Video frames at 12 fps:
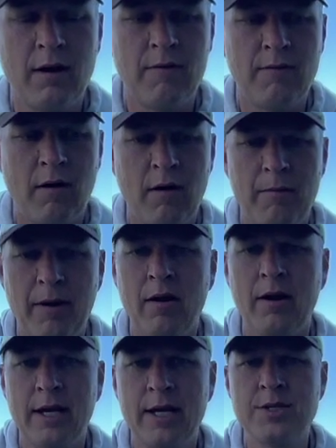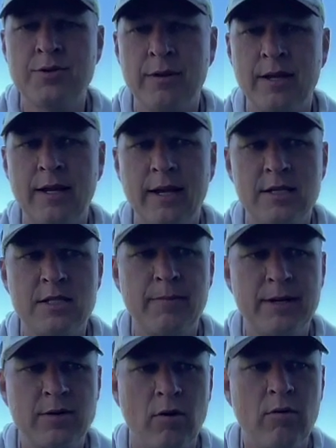our American history that needs to
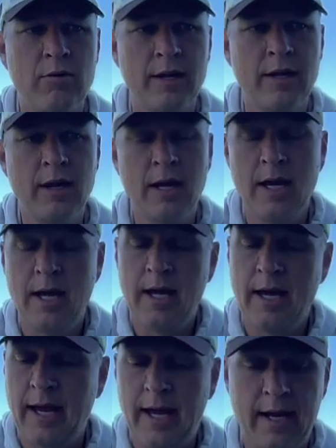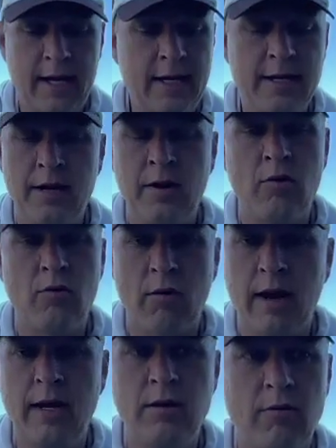be told, and he did a
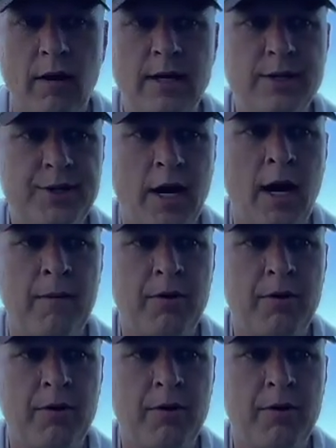great job